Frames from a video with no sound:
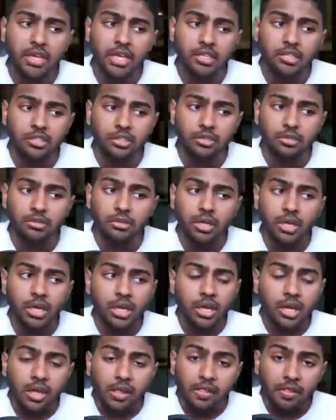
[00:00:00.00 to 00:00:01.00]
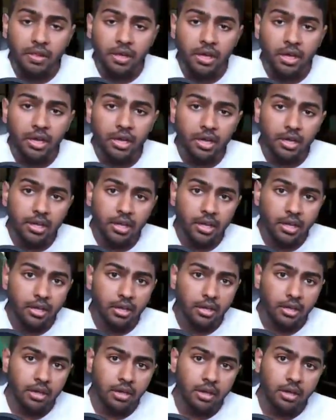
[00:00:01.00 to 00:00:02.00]
into the
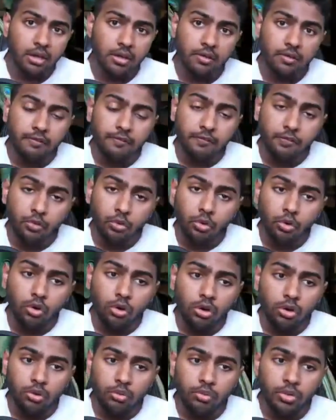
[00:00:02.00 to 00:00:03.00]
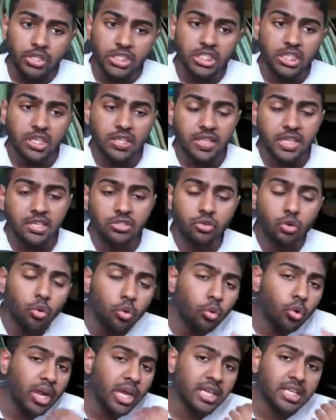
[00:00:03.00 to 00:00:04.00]
4, which these
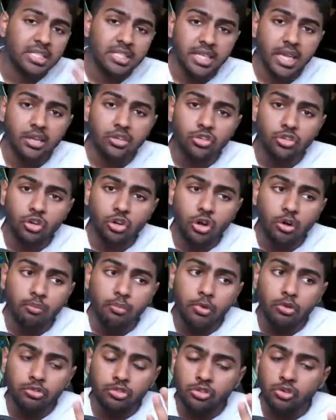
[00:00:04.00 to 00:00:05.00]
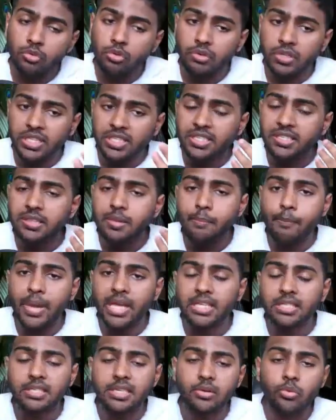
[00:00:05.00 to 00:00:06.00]
all extend your combo to the wall. This is the
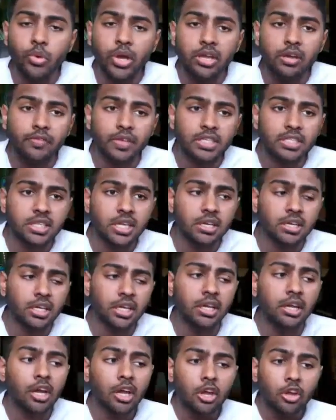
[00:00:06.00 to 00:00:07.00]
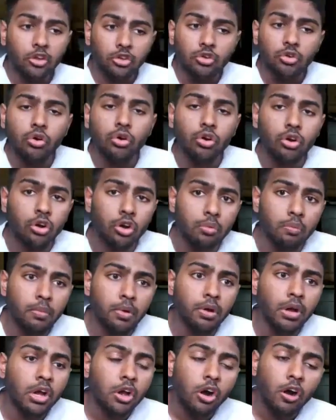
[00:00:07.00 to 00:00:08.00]
basic way of extending your
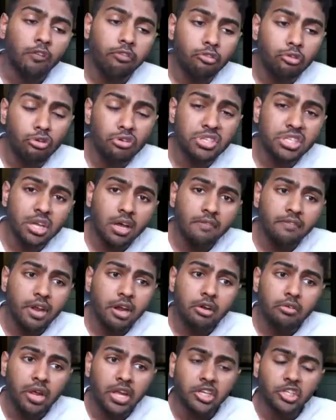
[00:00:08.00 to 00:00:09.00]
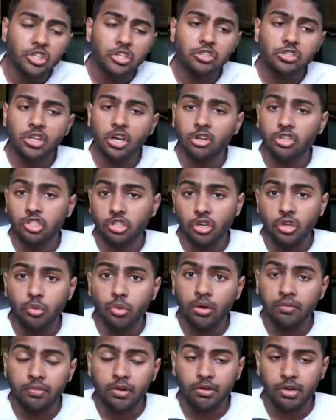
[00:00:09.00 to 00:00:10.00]
combo. Of course there are variations, and I'll show you
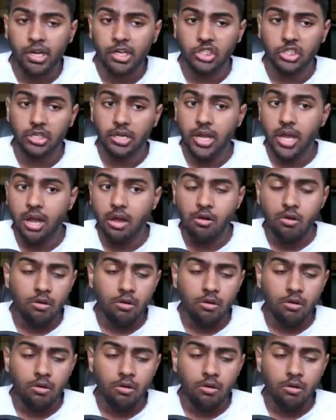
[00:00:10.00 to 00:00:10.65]
one variation now.